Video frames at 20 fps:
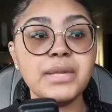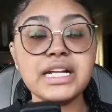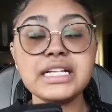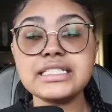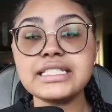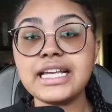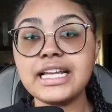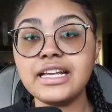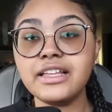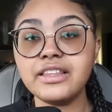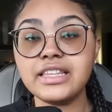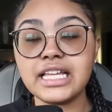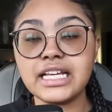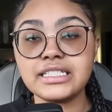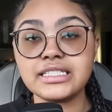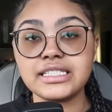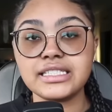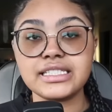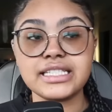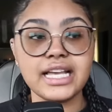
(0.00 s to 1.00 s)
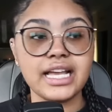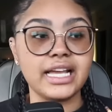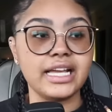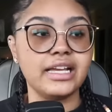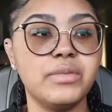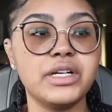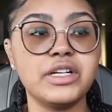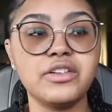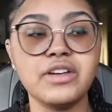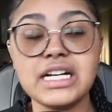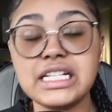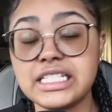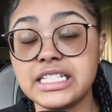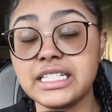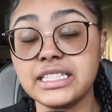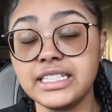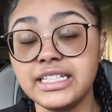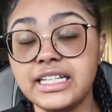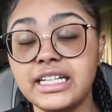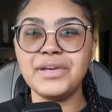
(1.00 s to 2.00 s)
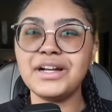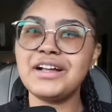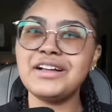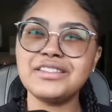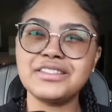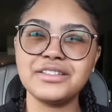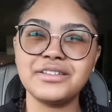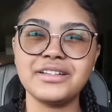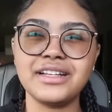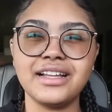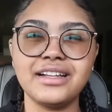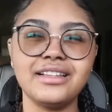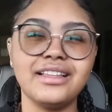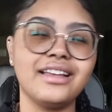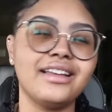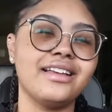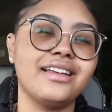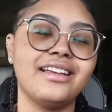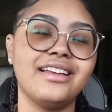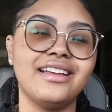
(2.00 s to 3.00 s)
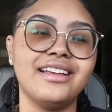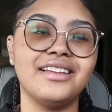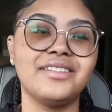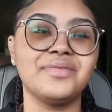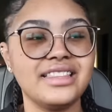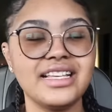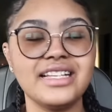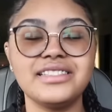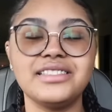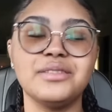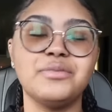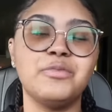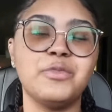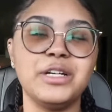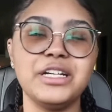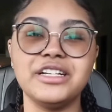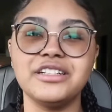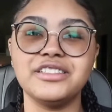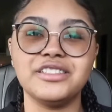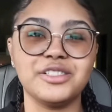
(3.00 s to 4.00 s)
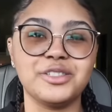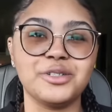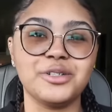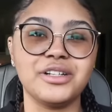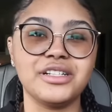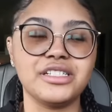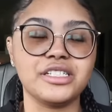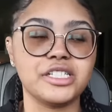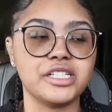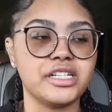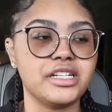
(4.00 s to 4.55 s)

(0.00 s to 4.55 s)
I say all that to say, begrudgingly, but also kind of like, huh, that's some weird Detroit.